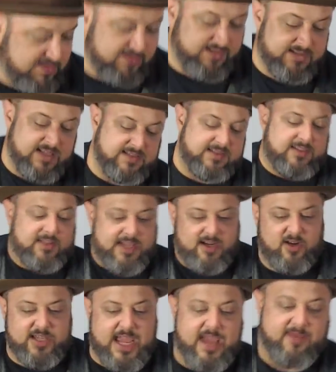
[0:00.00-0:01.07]
think that's delayed.
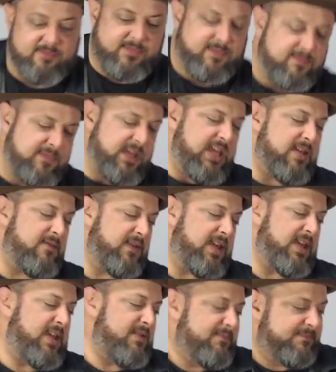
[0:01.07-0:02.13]
Okay, key of E.